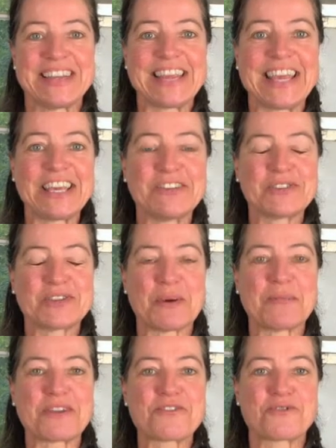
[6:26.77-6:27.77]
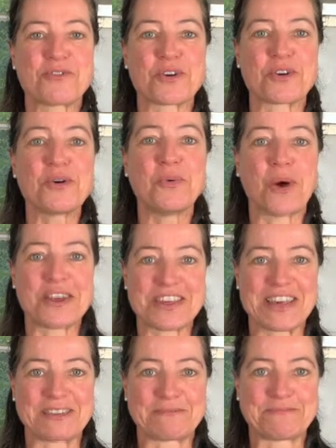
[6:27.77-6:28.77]
Thank you so much for
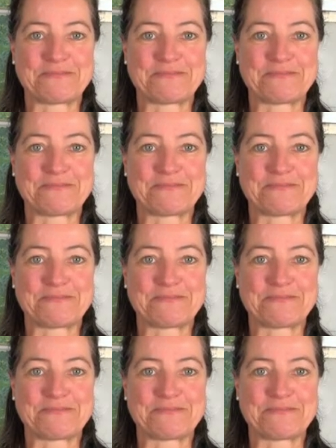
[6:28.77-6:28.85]
watching.